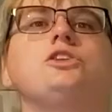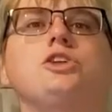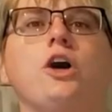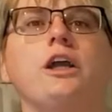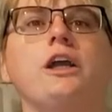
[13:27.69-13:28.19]

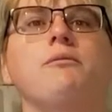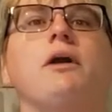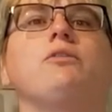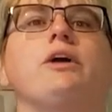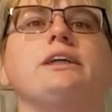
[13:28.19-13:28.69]
Talking
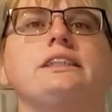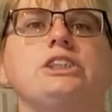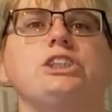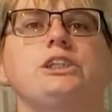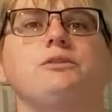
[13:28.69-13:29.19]
about raising
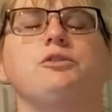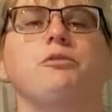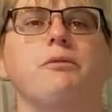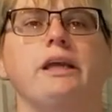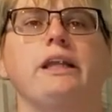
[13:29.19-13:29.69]
sheep for
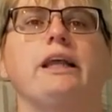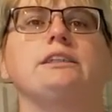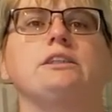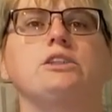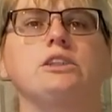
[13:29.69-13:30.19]
meat is
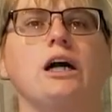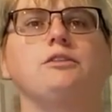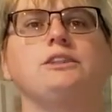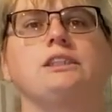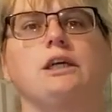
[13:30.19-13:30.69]
a
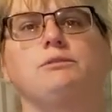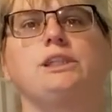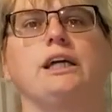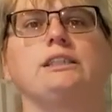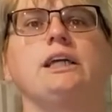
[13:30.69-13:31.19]
tough
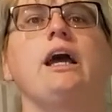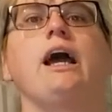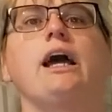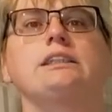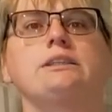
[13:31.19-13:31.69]
subject,
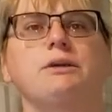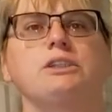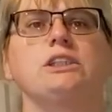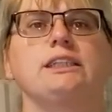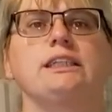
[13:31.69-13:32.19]

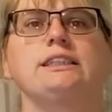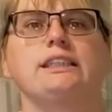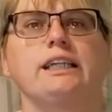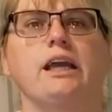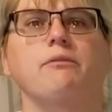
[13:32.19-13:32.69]
especially since
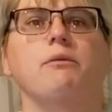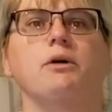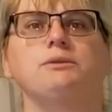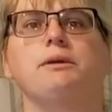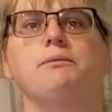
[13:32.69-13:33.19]
today
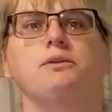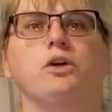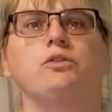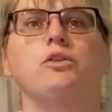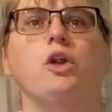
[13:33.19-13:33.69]
most people
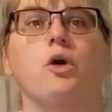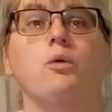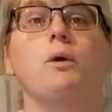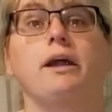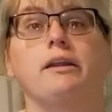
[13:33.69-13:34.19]
don't know
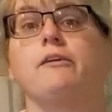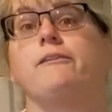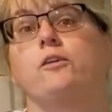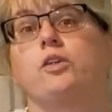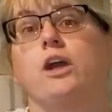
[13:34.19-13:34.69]
where their
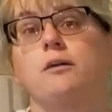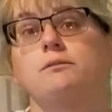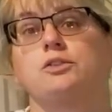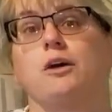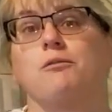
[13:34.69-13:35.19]
food comes
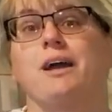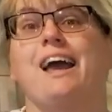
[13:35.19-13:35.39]
from.